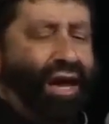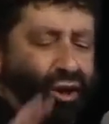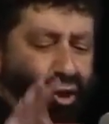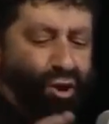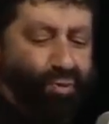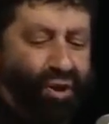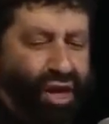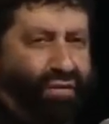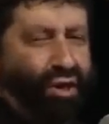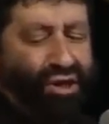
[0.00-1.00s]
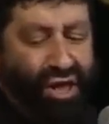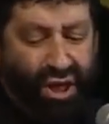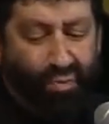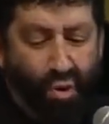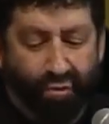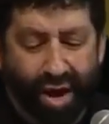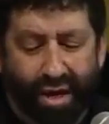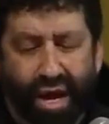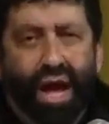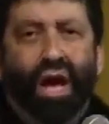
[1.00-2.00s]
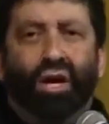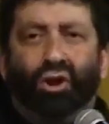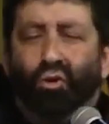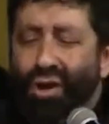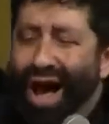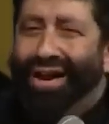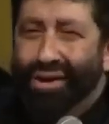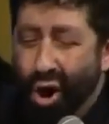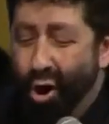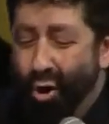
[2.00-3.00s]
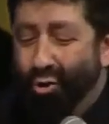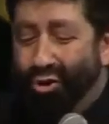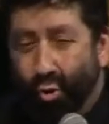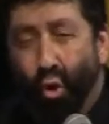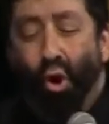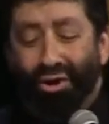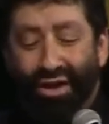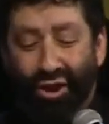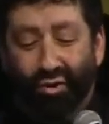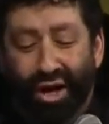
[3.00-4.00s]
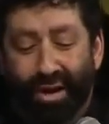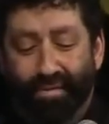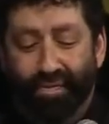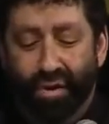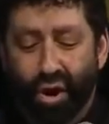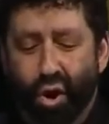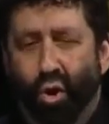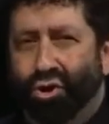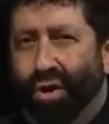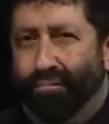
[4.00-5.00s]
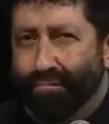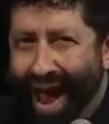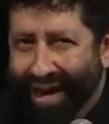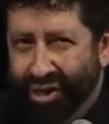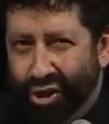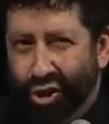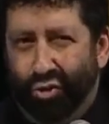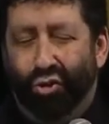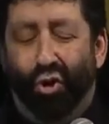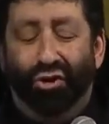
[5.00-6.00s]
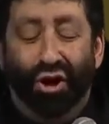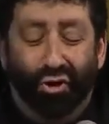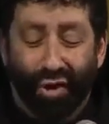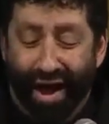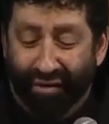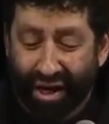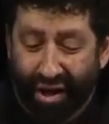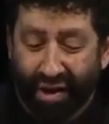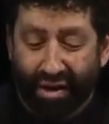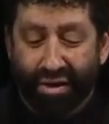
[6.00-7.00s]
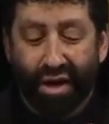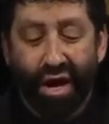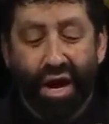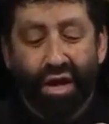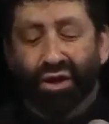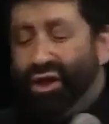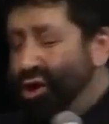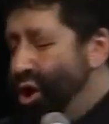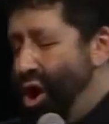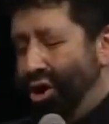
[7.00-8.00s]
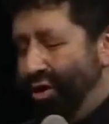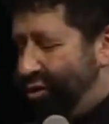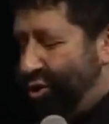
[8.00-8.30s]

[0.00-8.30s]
and Jewish believers in this movement to not know the war that you're in or the magnitude or the gravity of it. You see all of